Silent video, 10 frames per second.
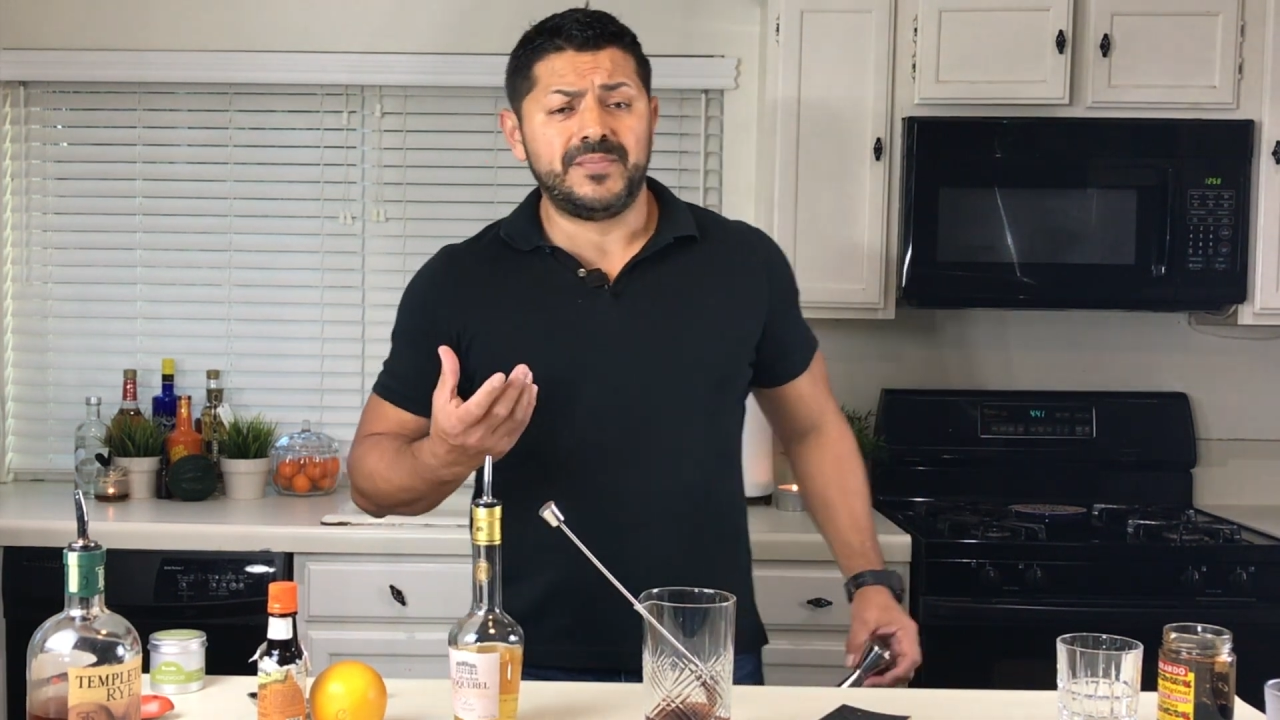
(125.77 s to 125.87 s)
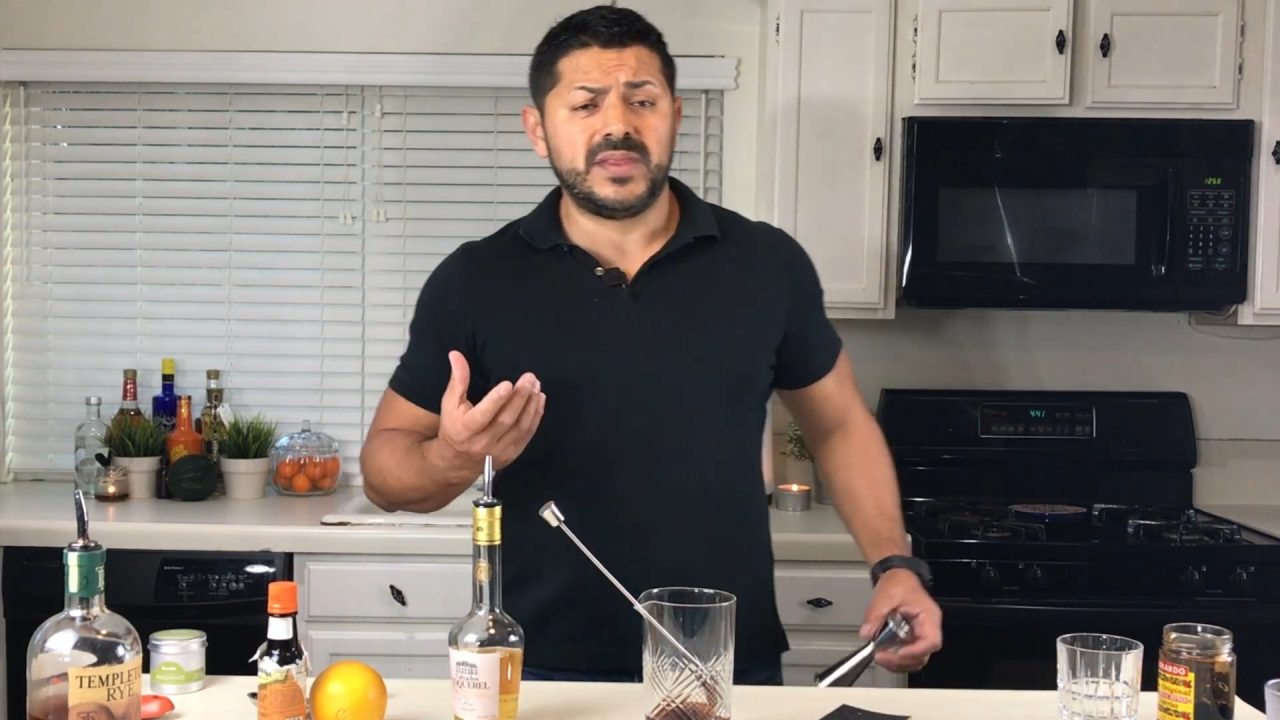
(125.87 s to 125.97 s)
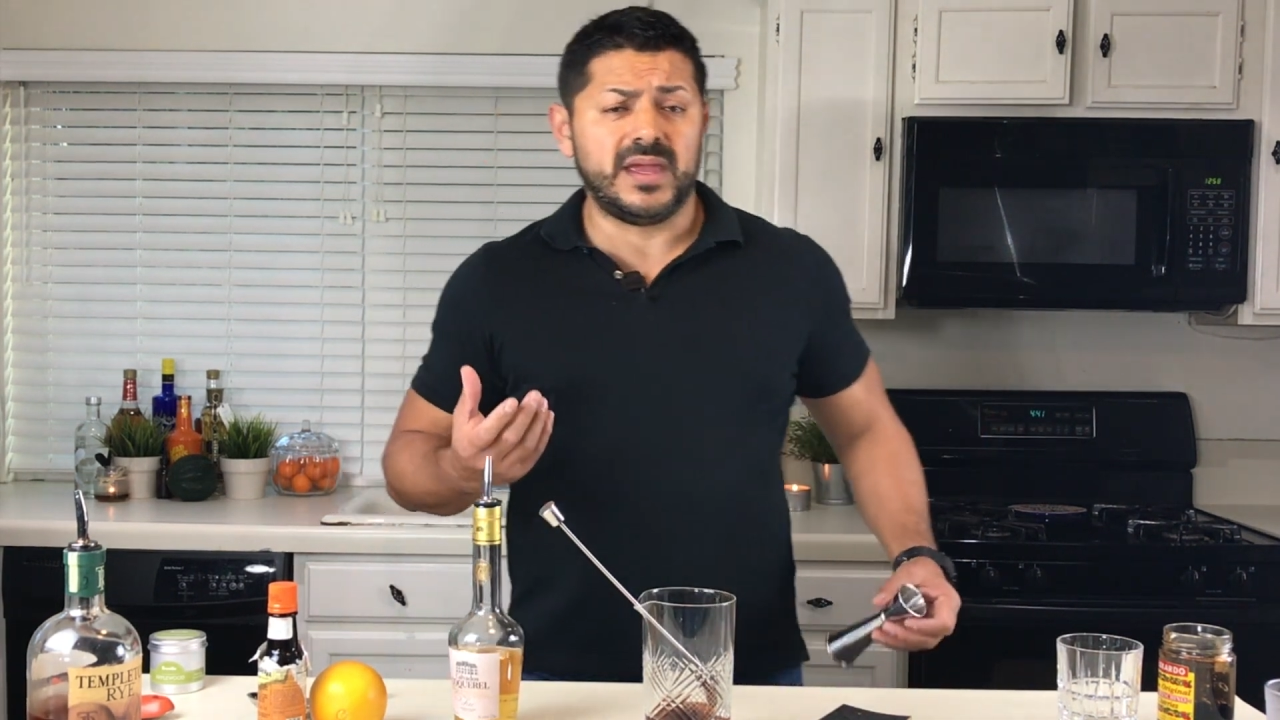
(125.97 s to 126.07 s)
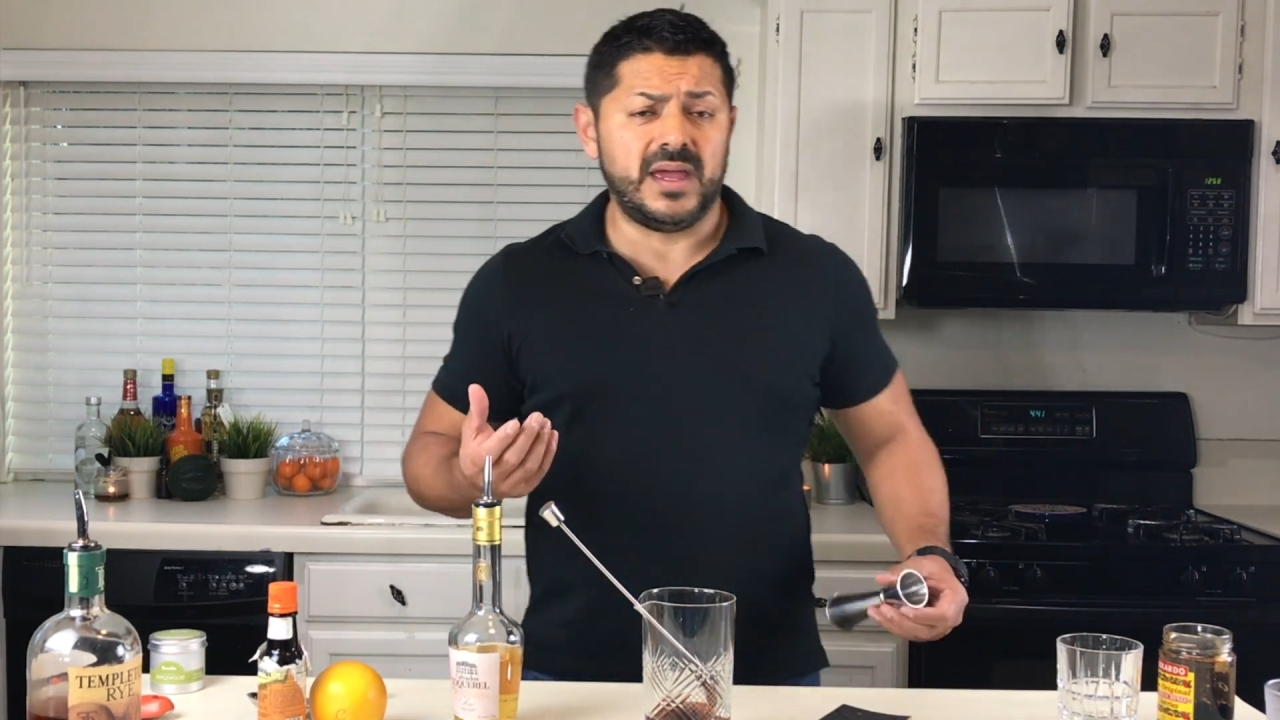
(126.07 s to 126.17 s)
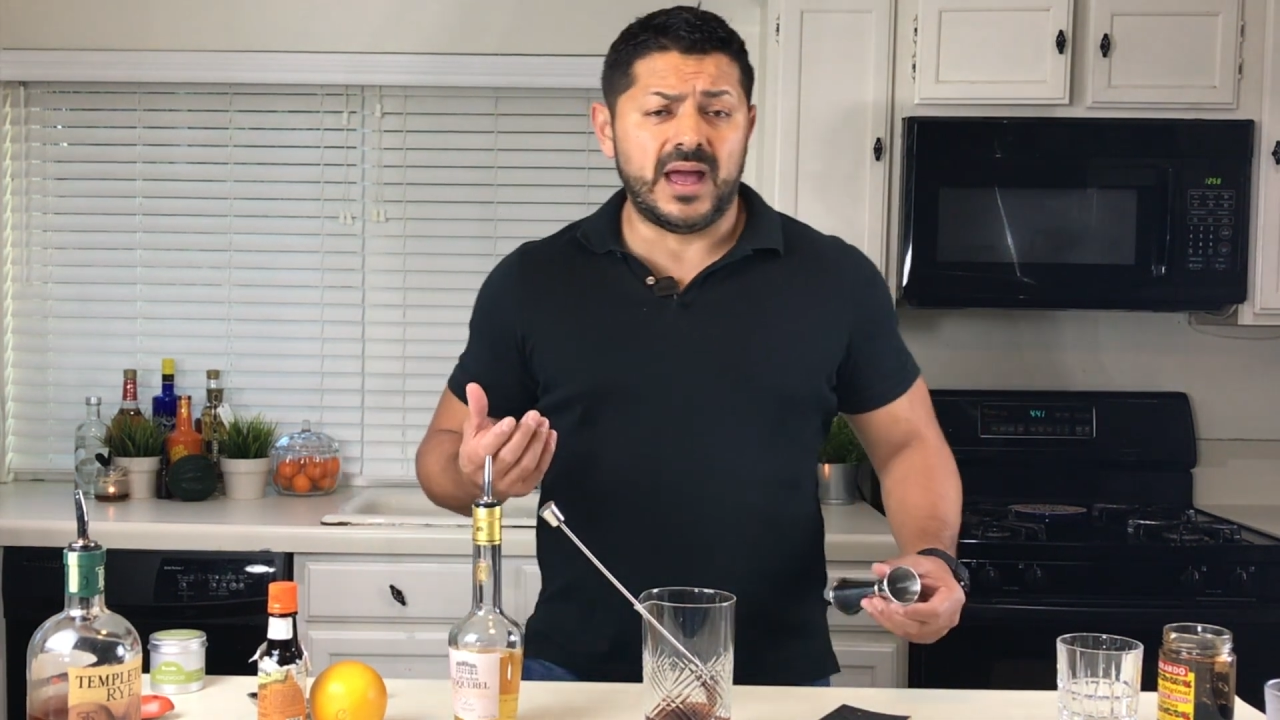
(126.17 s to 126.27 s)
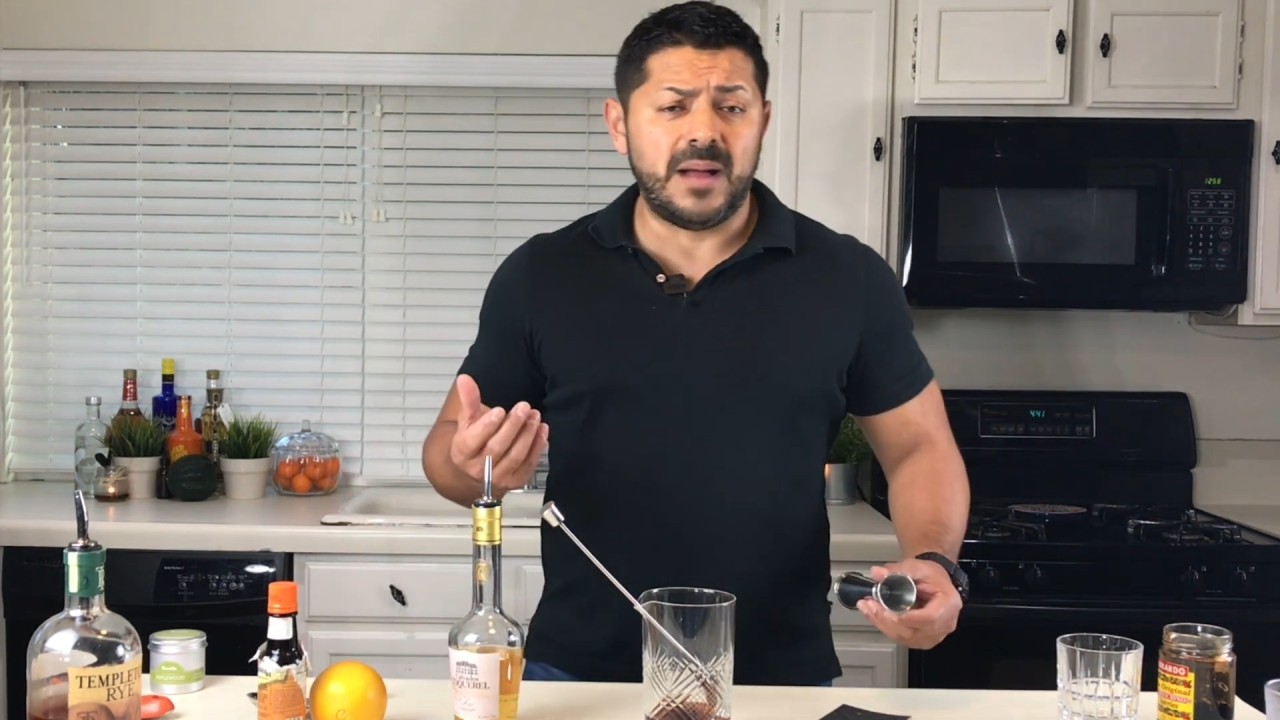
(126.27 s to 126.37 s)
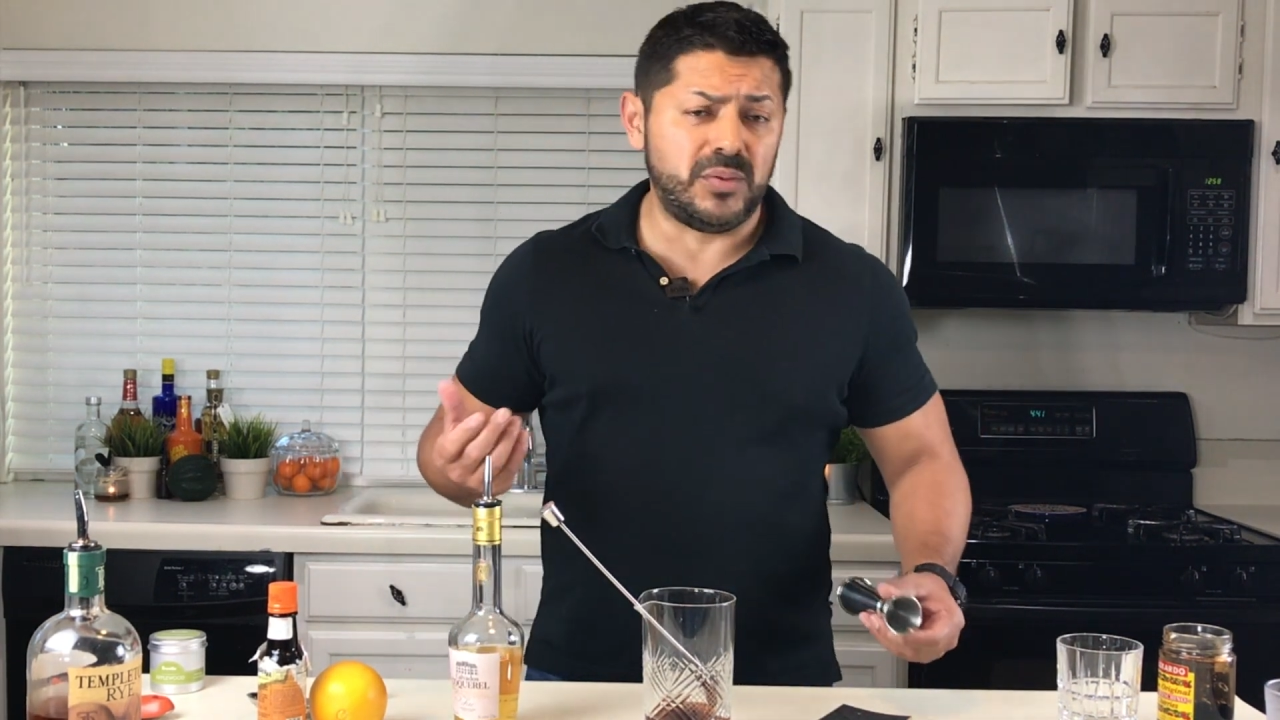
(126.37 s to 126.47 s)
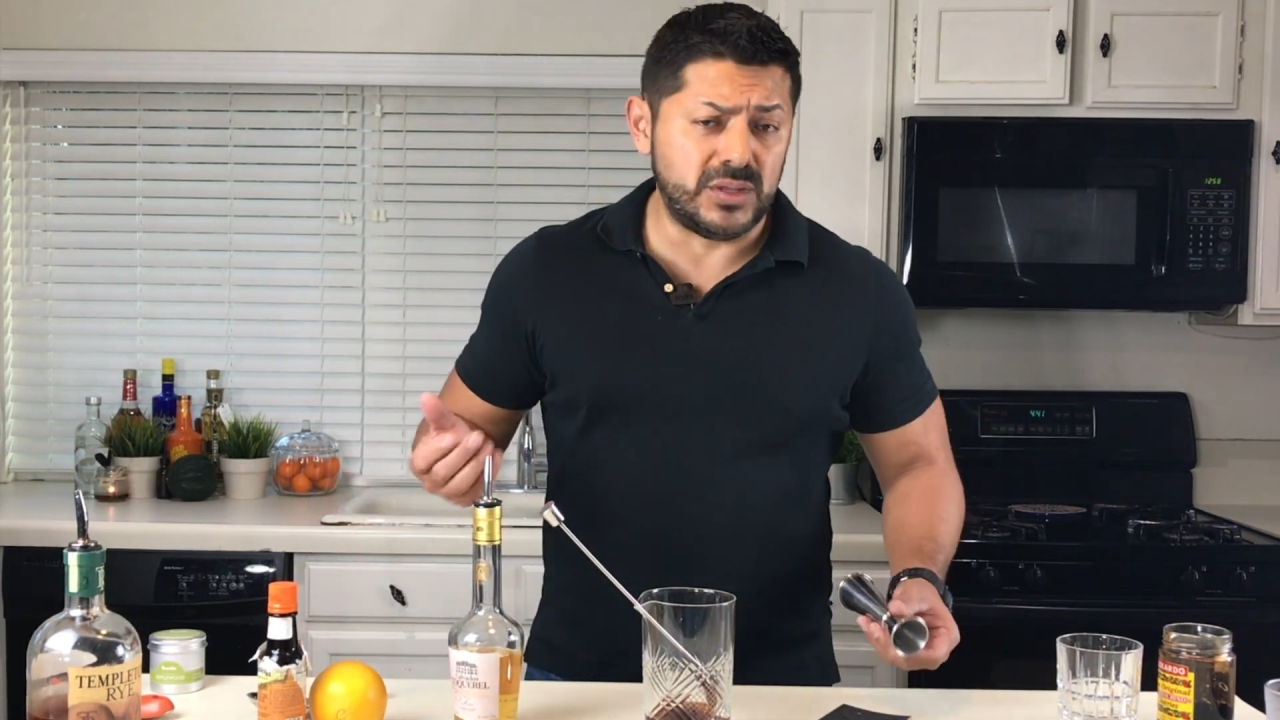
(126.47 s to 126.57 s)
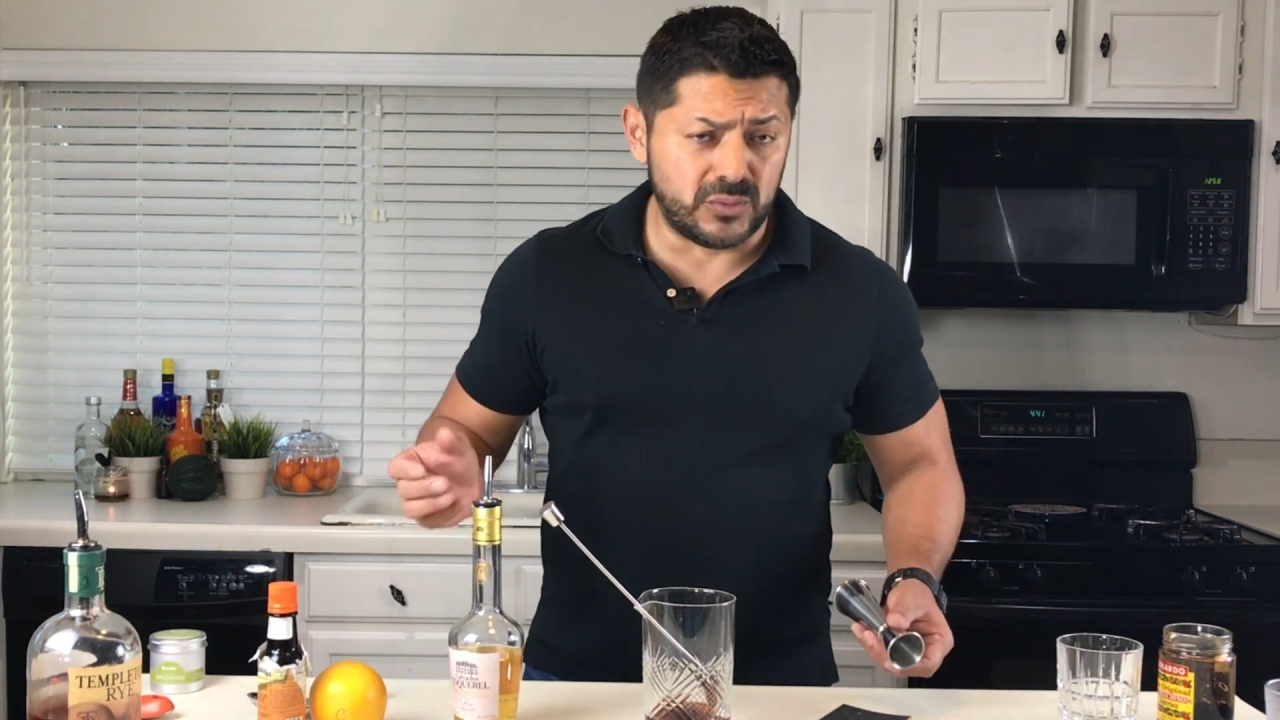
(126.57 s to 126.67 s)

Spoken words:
the apple